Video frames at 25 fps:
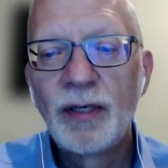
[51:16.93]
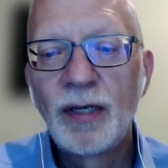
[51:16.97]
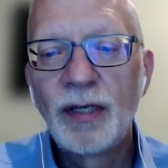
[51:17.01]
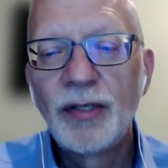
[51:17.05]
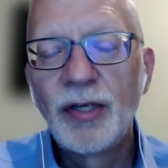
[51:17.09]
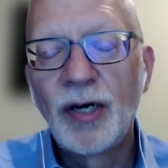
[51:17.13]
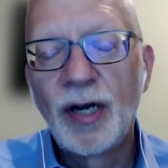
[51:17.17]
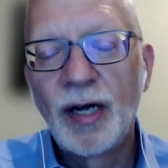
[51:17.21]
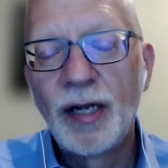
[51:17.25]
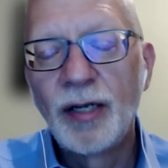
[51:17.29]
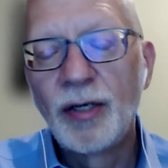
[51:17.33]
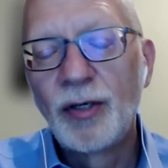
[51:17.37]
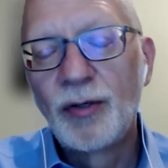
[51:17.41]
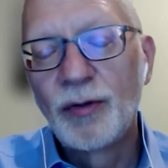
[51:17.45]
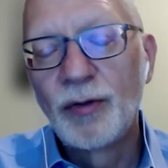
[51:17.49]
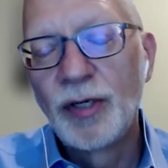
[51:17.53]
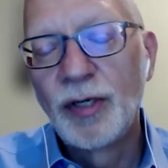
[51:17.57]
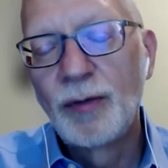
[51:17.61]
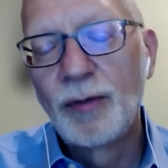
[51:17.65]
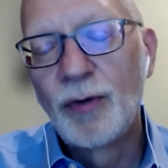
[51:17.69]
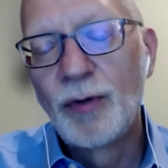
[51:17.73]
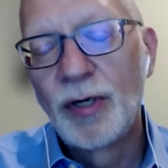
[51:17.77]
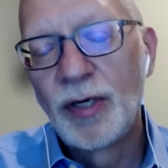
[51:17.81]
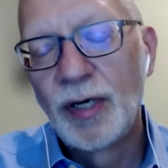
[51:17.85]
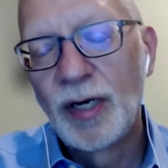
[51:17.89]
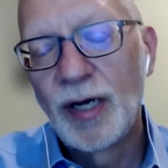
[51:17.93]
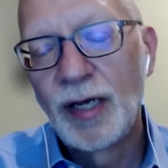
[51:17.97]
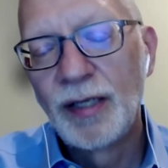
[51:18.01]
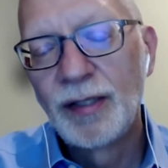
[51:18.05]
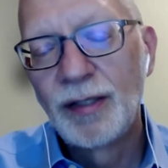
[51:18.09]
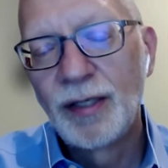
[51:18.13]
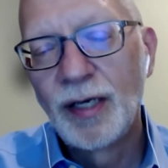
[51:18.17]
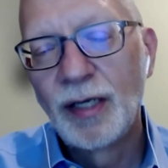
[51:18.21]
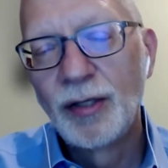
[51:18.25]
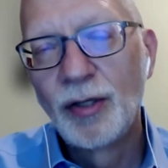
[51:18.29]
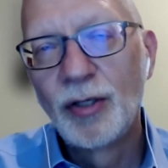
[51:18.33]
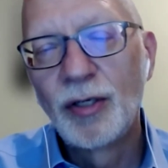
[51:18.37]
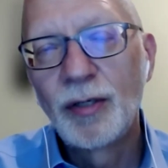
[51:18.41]
You know, I agree when I
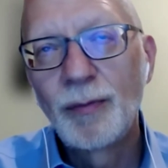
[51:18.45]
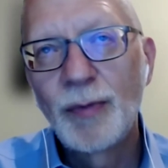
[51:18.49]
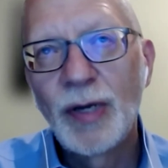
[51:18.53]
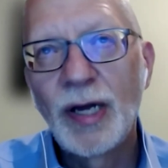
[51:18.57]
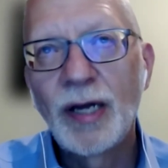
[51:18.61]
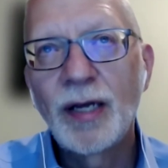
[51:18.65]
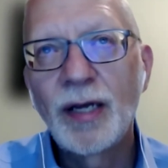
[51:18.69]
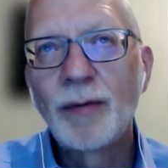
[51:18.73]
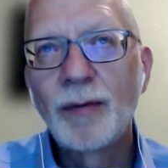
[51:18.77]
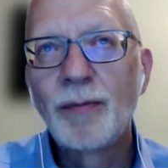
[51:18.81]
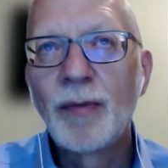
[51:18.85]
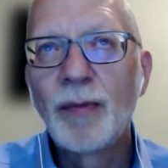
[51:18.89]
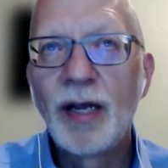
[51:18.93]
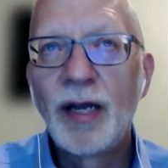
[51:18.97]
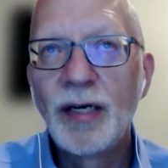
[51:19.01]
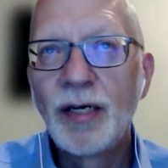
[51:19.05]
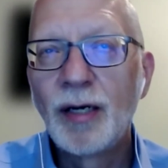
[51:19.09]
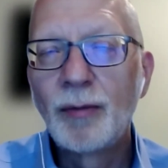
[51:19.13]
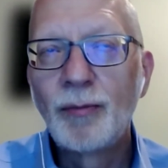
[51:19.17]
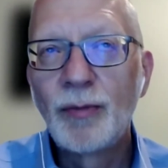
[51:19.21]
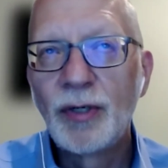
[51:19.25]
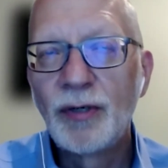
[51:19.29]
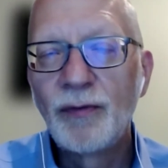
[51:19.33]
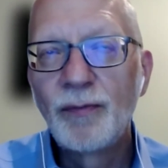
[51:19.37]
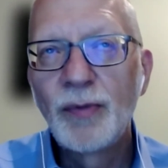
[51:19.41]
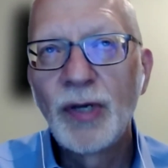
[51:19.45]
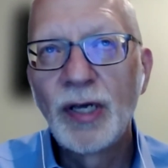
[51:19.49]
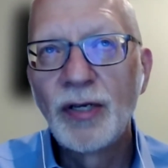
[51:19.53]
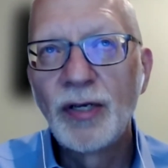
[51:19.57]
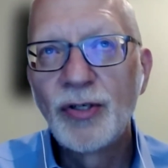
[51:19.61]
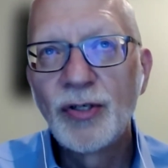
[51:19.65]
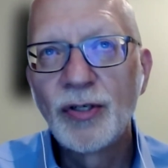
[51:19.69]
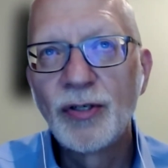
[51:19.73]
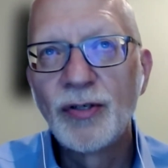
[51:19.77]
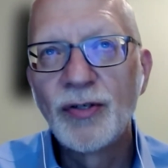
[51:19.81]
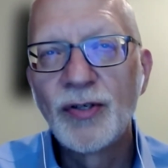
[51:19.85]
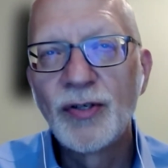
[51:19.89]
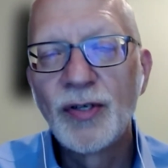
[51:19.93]
look back at my number of
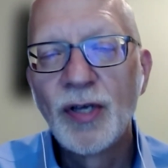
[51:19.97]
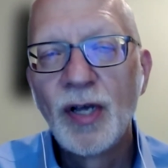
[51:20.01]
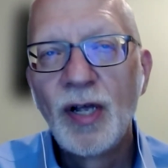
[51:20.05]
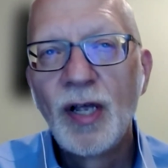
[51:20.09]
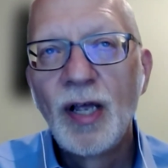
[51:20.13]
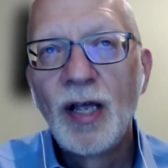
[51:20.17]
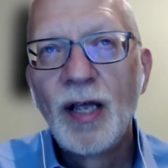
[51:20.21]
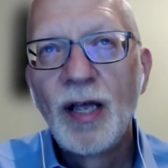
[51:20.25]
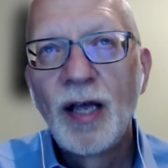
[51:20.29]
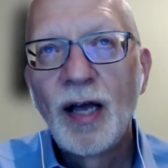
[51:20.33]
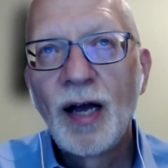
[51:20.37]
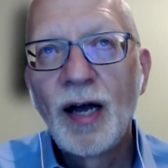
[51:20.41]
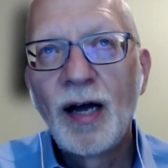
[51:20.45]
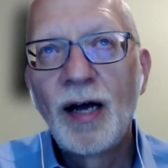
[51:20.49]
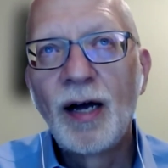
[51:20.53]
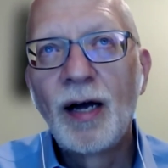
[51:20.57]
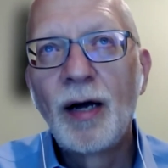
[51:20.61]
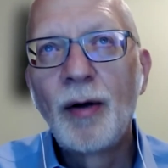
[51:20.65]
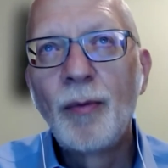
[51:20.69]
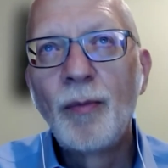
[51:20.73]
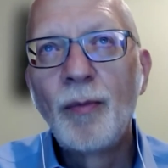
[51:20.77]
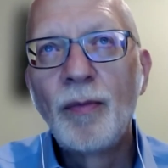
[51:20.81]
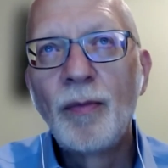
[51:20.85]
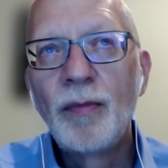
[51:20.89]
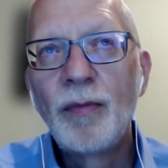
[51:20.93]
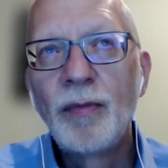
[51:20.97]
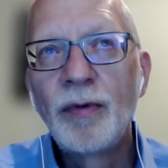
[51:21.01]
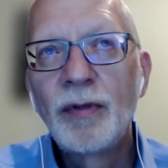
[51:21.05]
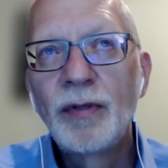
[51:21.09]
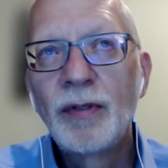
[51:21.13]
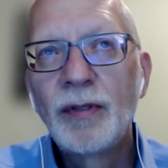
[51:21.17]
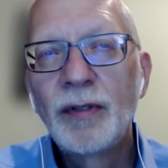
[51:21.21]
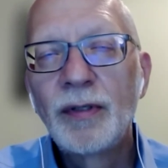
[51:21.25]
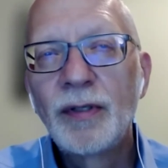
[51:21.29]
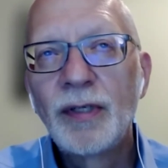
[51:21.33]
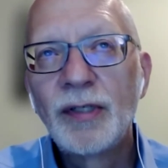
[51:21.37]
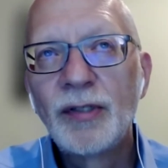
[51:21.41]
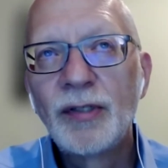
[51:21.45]
patients,
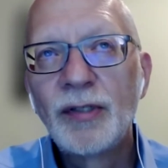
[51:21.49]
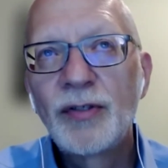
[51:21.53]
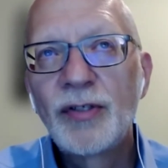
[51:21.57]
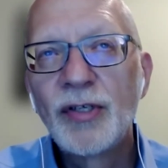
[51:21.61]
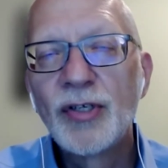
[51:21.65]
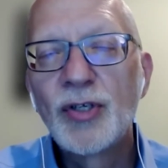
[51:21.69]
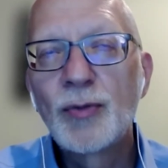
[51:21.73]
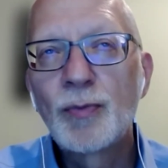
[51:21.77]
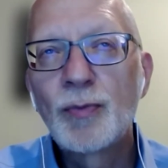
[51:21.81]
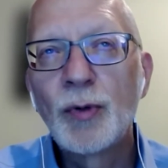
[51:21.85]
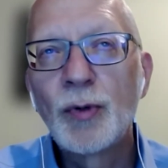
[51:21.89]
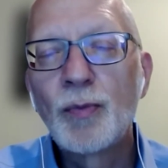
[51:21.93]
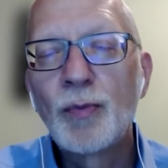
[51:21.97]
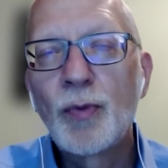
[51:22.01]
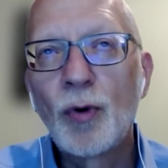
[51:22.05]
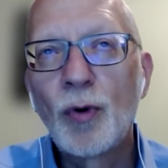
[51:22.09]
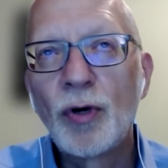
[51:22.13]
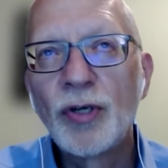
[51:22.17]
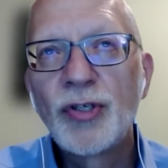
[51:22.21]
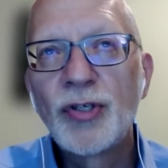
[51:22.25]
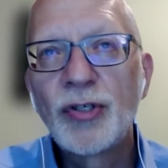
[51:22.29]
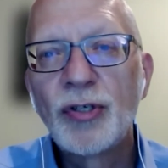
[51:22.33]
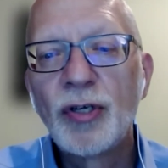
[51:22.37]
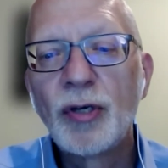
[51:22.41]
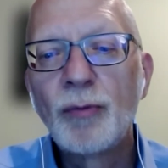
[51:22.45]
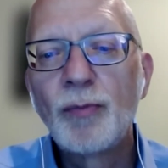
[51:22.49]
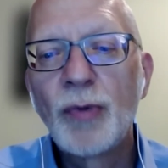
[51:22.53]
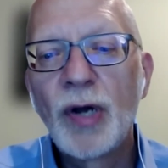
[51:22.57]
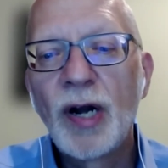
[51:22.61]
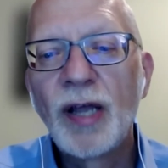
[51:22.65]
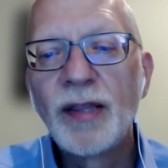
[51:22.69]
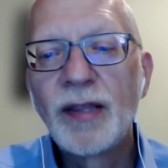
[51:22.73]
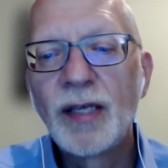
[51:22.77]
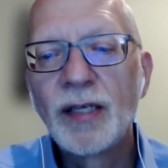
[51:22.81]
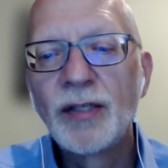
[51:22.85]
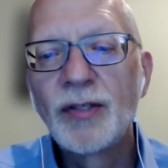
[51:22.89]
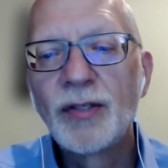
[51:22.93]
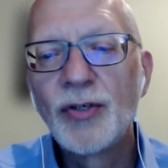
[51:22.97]
they're disproportionate, but
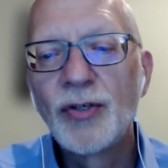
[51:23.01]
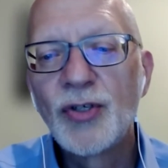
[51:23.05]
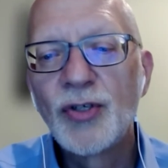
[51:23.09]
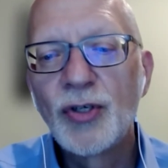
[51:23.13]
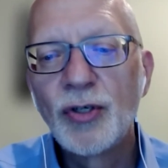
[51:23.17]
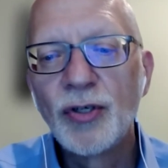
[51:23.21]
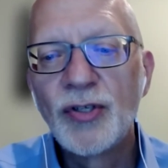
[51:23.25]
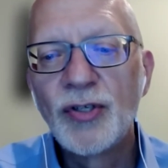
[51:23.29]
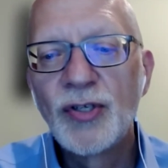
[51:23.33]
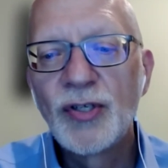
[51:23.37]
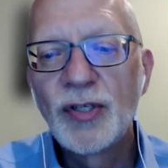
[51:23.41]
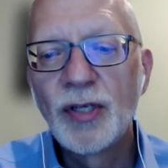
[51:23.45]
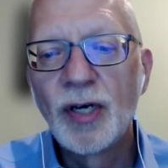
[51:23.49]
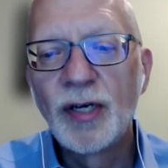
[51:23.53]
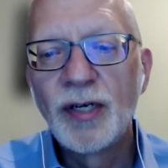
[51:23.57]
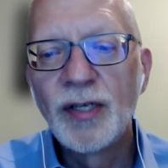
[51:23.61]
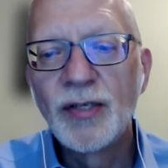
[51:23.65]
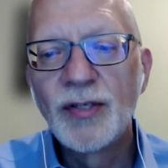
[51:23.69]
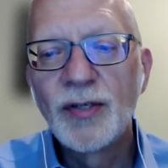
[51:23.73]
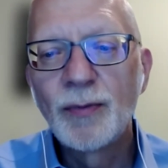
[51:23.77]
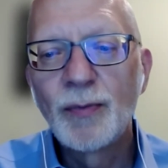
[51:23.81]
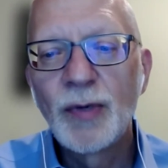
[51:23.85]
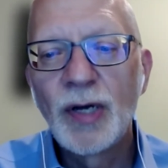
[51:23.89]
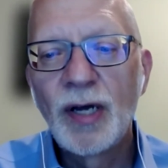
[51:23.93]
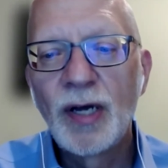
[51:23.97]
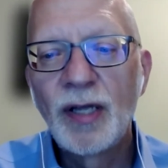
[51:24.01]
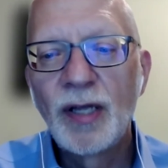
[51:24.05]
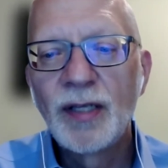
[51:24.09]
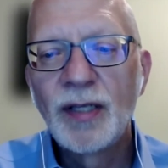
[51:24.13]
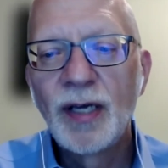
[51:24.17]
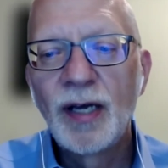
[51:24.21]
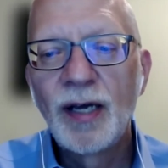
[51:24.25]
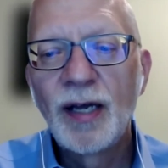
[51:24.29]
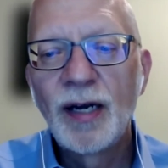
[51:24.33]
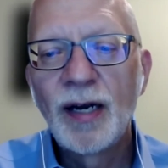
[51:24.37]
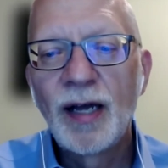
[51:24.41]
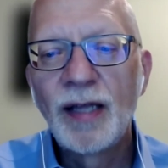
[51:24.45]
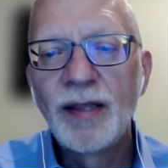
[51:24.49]
I think there's good studies about
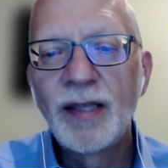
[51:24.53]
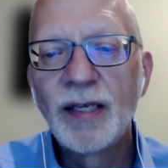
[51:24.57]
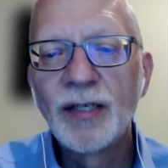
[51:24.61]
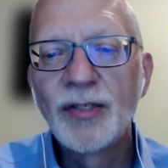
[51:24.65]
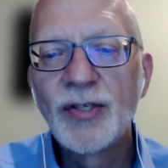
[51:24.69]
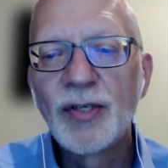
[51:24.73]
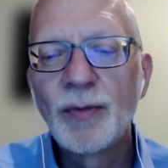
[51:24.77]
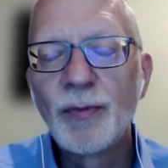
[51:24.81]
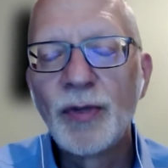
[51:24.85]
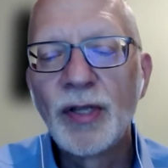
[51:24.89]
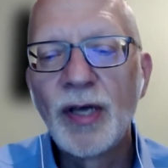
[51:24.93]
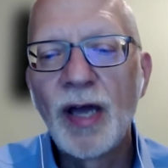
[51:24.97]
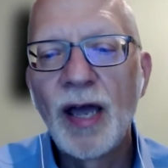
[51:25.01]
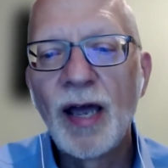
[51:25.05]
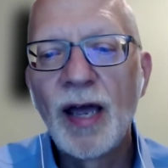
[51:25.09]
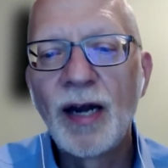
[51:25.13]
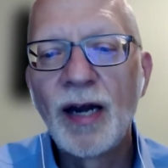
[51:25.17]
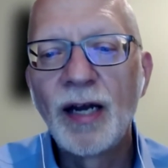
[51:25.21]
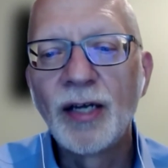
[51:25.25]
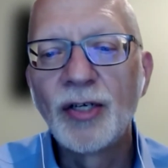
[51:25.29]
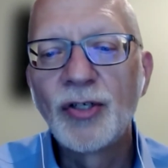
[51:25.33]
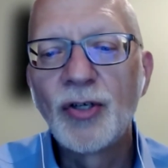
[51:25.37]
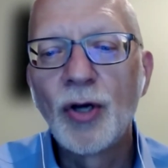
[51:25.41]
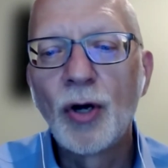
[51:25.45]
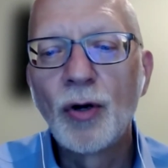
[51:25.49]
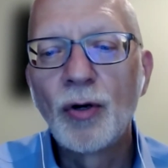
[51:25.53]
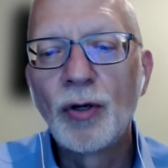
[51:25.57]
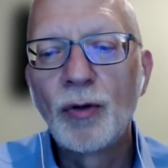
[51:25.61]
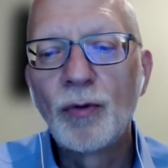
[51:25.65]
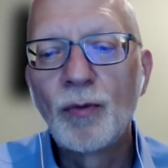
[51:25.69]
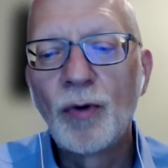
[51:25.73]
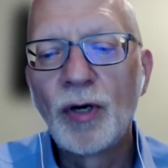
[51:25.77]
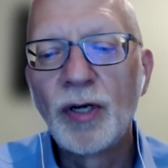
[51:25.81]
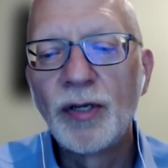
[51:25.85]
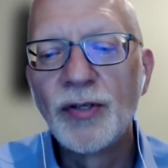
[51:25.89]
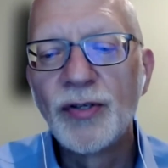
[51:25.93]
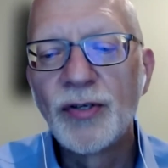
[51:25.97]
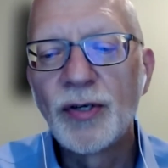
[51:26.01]
that. I think some of the anecdotal
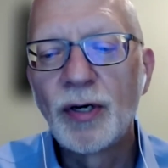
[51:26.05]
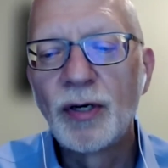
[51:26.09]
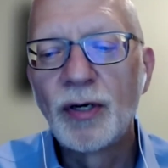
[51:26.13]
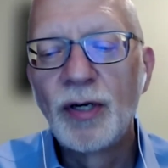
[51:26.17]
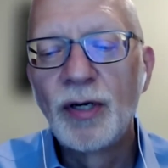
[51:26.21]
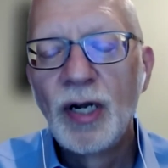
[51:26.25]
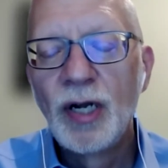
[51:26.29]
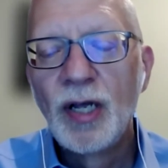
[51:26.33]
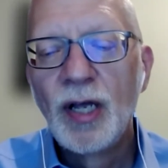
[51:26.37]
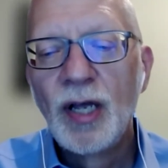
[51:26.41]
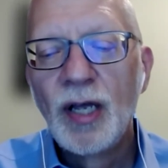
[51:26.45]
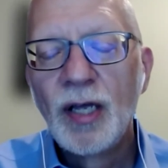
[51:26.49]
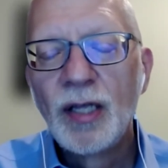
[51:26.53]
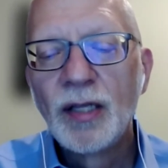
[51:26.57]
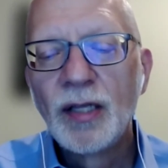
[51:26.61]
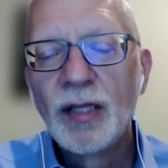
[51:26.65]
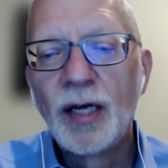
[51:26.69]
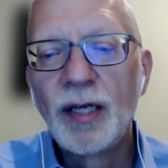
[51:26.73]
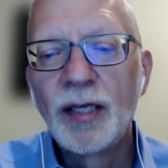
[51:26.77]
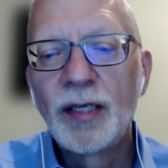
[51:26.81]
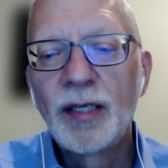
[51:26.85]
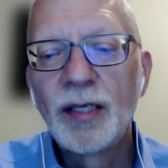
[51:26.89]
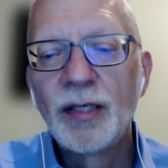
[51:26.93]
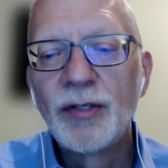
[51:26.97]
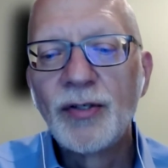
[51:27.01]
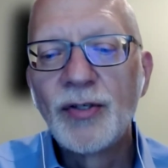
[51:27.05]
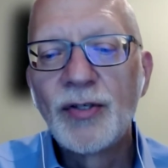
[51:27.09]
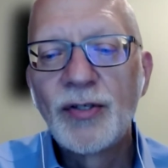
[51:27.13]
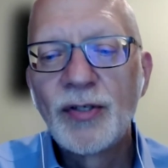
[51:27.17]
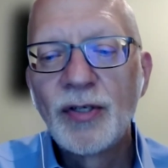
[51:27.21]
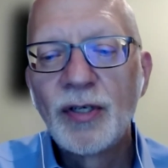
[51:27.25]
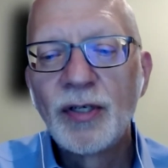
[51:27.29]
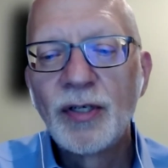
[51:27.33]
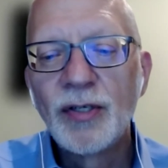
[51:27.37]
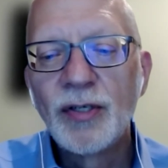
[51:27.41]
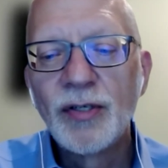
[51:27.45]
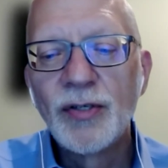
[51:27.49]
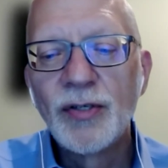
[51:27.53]
ones are like, is